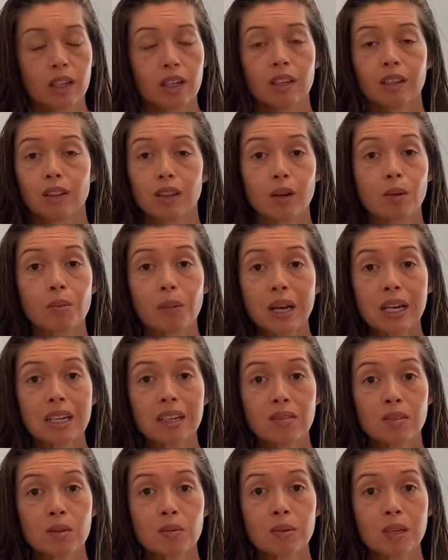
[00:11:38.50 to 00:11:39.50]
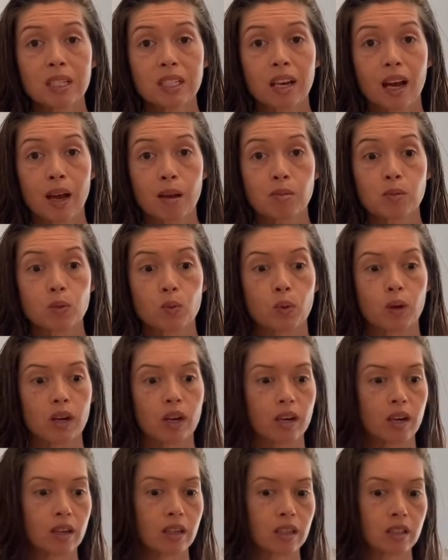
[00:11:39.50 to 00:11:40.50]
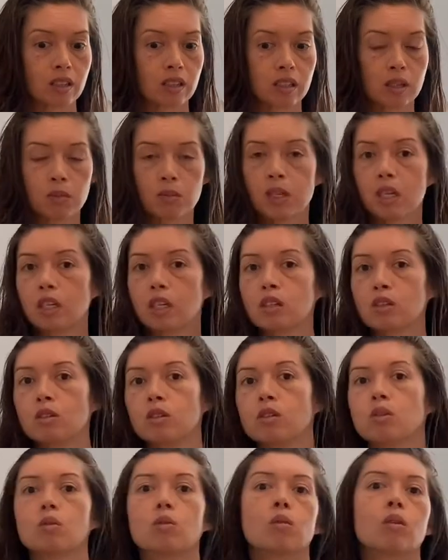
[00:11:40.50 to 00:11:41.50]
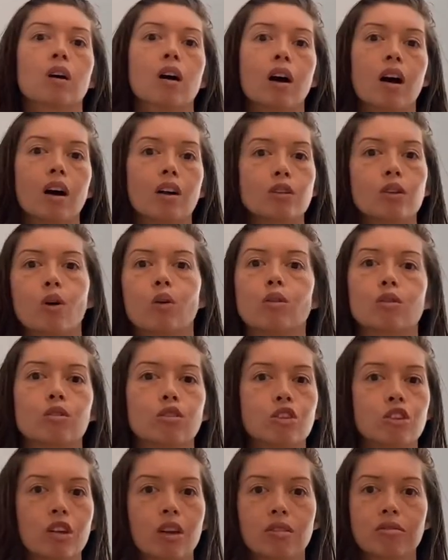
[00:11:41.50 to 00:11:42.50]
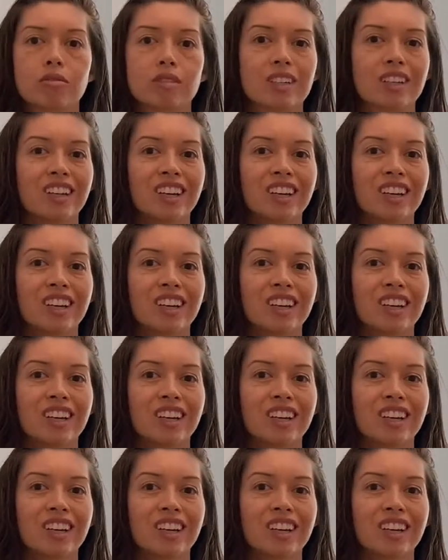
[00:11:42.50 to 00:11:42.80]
There might even be times where it seems like you do a total shift